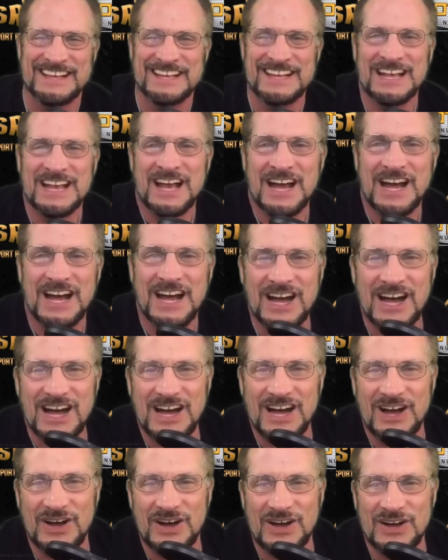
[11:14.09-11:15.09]

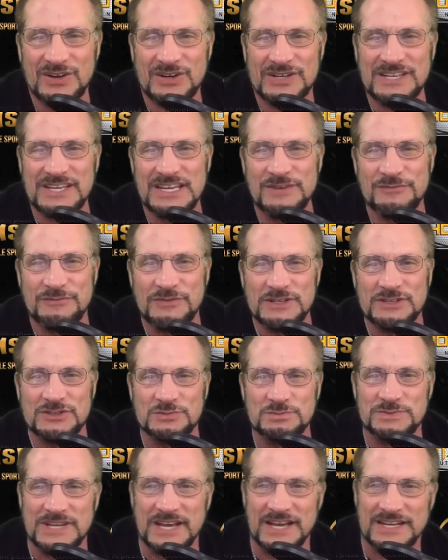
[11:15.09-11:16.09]
Oh, Kephas.
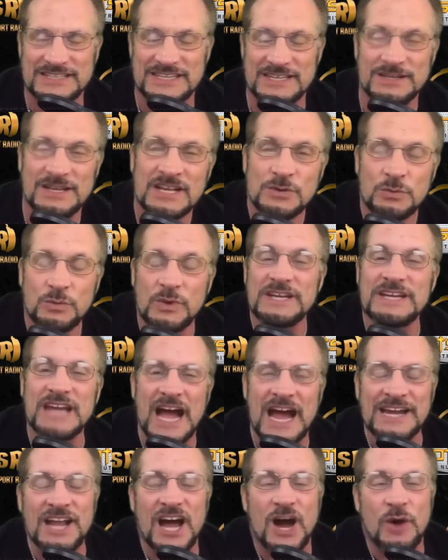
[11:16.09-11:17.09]
We
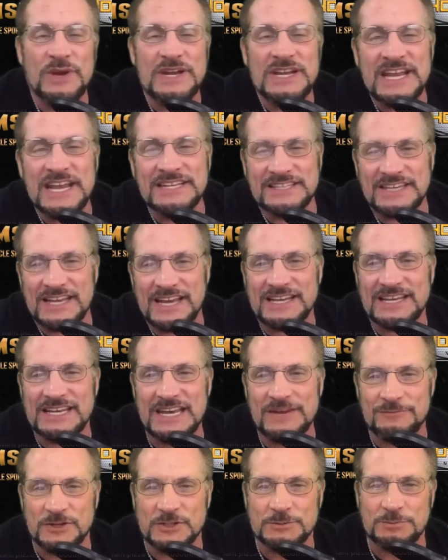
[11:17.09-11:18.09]
need to get Kephas
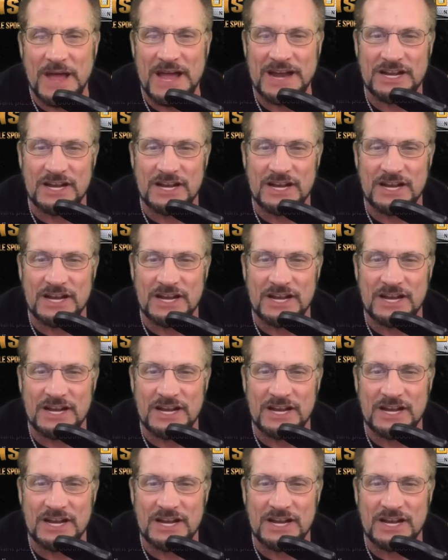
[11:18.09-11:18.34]
back on.